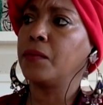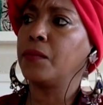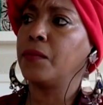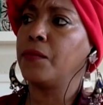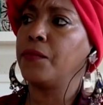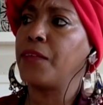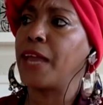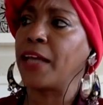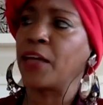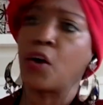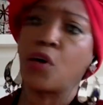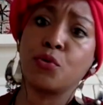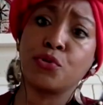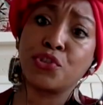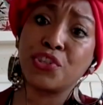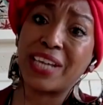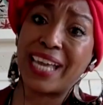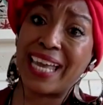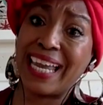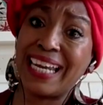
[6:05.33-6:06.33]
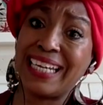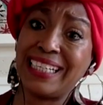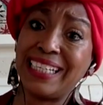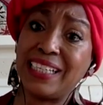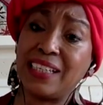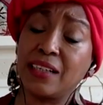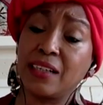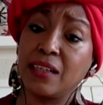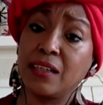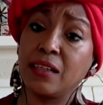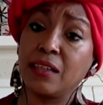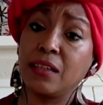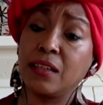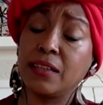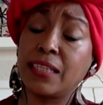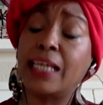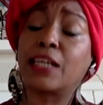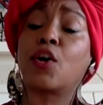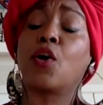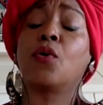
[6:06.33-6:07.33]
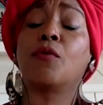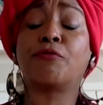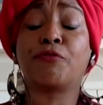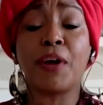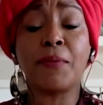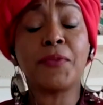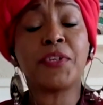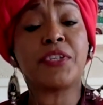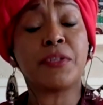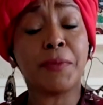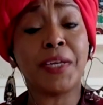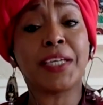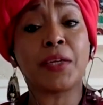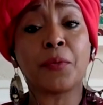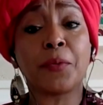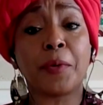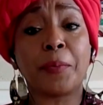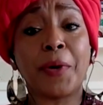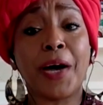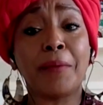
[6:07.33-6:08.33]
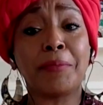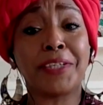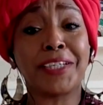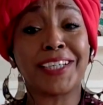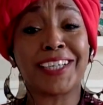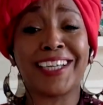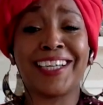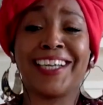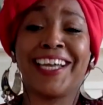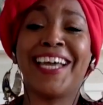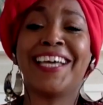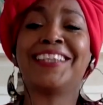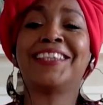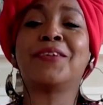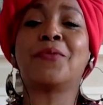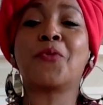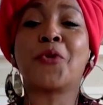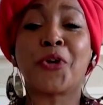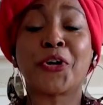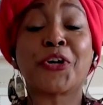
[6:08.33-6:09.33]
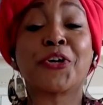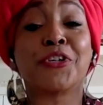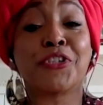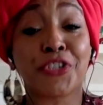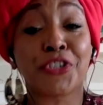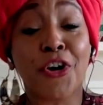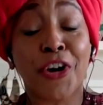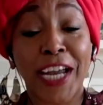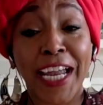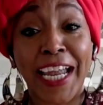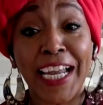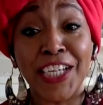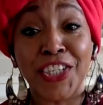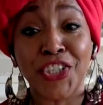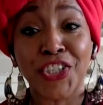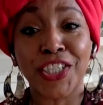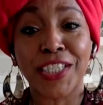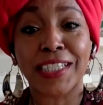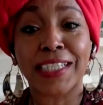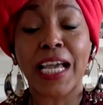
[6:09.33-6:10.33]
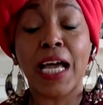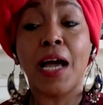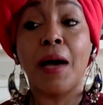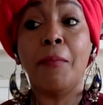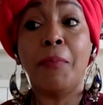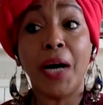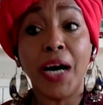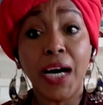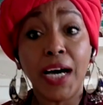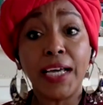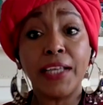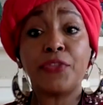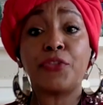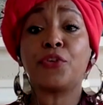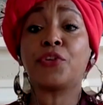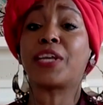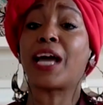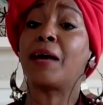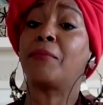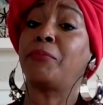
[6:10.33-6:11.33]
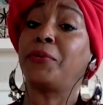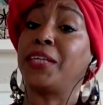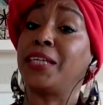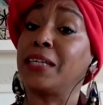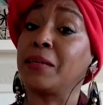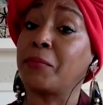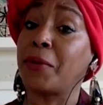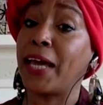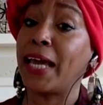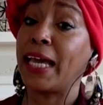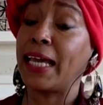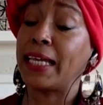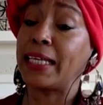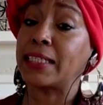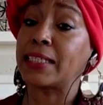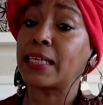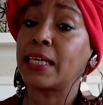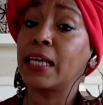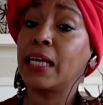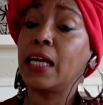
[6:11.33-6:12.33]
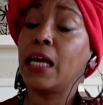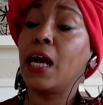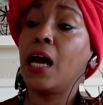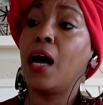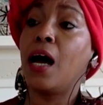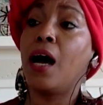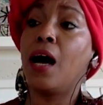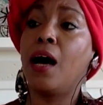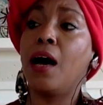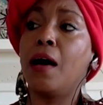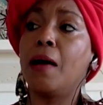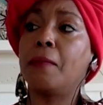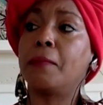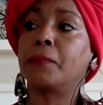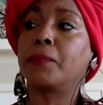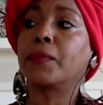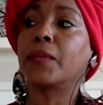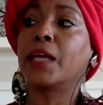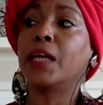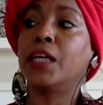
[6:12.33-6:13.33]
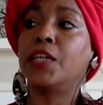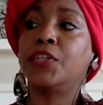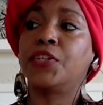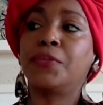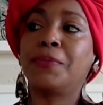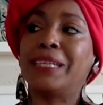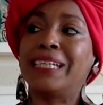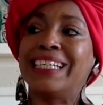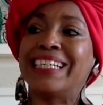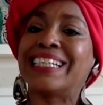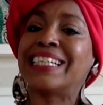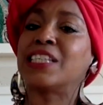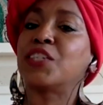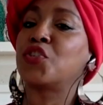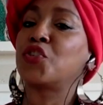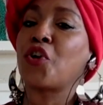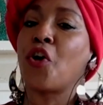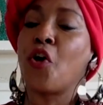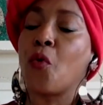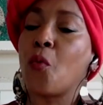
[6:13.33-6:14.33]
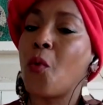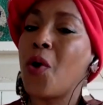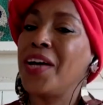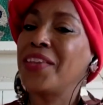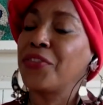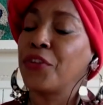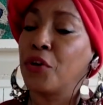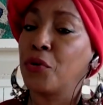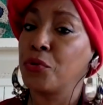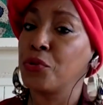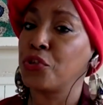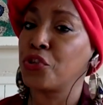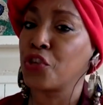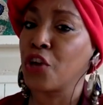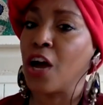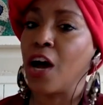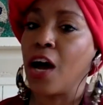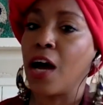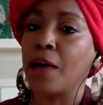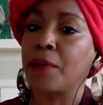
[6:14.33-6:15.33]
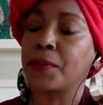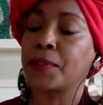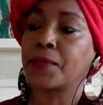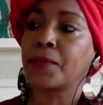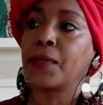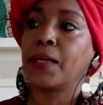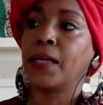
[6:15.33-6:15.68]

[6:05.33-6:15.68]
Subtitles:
that goes to Haiti, that go from the Dominican Republic, and the workers are Haitians, but they're not being paid. Dominicans don't want those jobs.